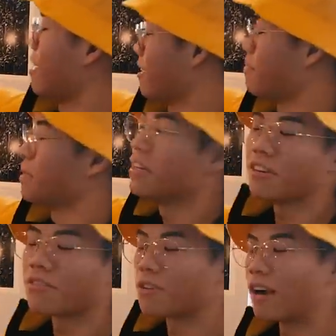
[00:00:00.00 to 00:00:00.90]
I can be
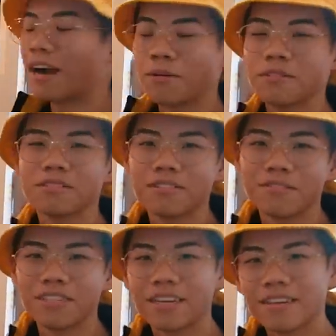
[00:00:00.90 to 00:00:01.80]
here for hours
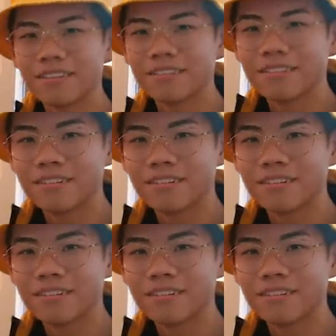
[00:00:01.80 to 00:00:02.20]
every day. Wow.